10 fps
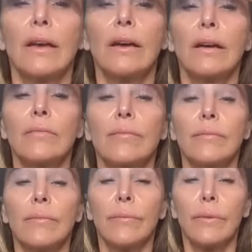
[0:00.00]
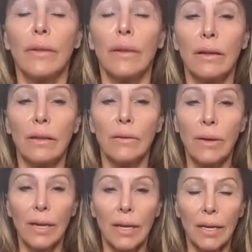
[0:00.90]
Up all the
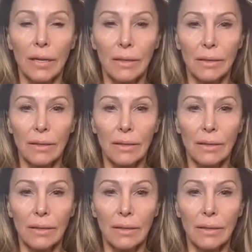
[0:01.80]
way.